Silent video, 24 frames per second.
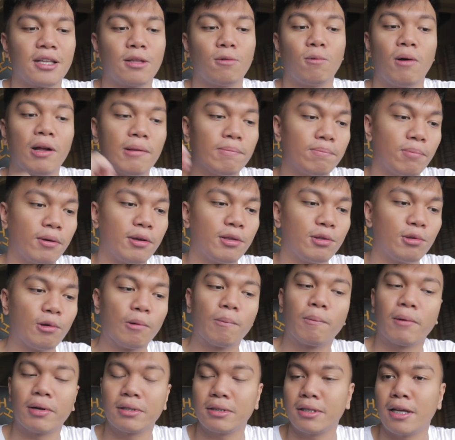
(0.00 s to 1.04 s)
at 1.2%
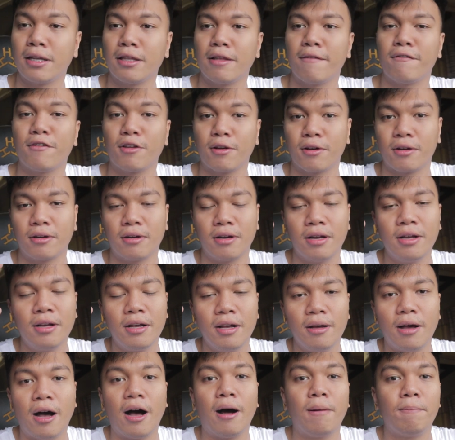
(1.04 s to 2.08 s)
if your
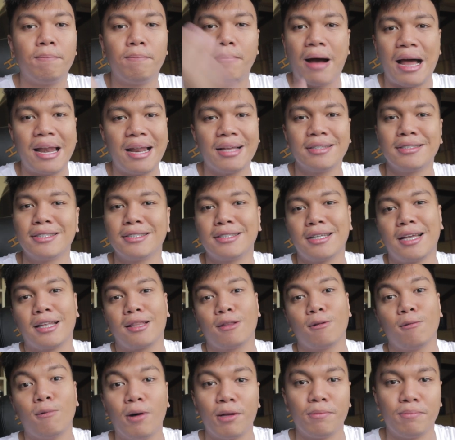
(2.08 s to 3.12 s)
balance is
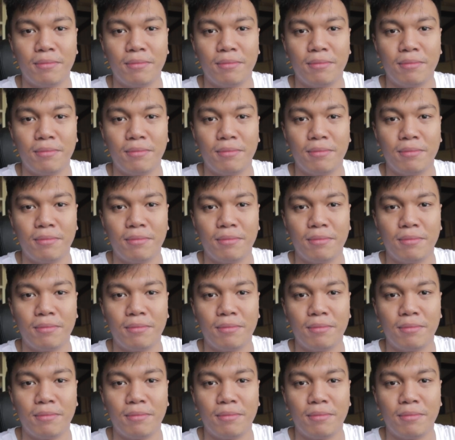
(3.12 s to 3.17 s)
at 1